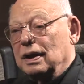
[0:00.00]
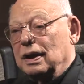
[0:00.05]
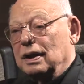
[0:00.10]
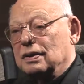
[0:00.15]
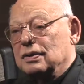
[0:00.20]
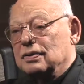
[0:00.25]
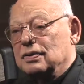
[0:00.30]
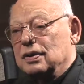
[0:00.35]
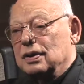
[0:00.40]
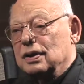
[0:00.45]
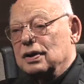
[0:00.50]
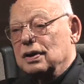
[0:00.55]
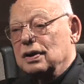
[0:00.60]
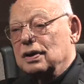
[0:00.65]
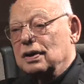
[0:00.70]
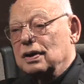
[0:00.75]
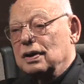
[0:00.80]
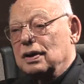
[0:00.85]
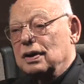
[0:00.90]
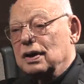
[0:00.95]
It's
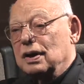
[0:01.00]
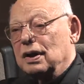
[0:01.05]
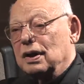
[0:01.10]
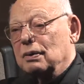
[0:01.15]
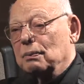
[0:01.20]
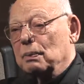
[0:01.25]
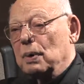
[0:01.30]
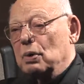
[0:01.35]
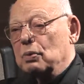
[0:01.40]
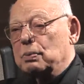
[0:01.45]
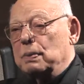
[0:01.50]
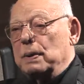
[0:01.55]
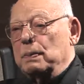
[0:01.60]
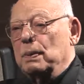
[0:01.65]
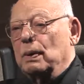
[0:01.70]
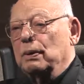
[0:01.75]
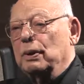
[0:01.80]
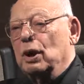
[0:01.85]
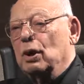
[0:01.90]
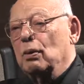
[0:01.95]
most
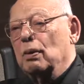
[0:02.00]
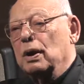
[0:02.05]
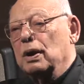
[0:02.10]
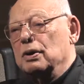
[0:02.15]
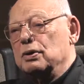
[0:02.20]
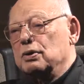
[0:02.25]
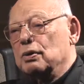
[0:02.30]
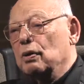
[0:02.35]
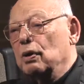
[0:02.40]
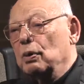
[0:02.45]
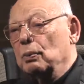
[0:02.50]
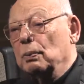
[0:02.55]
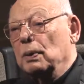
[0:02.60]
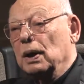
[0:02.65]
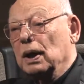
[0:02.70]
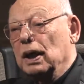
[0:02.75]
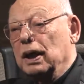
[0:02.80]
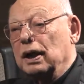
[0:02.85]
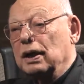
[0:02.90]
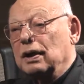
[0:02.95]
people know it as Groom
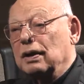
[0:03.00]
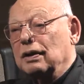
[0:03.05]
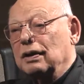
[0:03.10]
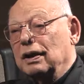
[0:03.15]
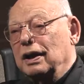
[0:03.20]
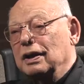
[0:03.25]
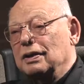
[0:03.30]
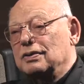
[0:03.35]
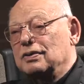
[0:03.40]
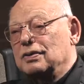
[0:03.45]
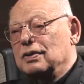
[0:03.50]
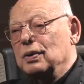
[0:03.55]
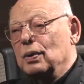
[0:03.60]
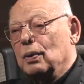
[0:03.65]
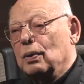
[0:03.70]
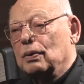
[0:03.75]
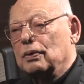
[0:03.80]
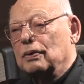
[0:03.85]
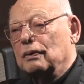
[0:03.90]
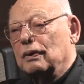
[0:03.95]
Lake. It's
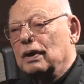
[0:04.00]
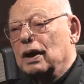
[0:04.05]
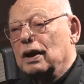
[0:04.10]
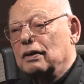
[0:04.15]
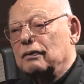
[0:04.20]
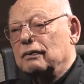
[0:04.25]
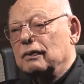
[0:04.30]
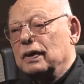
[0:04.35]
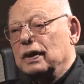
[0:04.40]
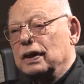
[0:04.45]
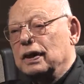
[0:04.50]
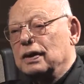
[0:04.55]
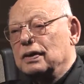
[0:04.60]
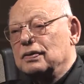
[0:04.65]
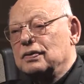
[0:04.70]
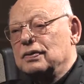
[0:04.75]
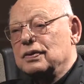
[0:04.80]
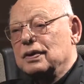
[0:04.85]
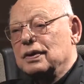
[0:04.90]
north of Las Vegas.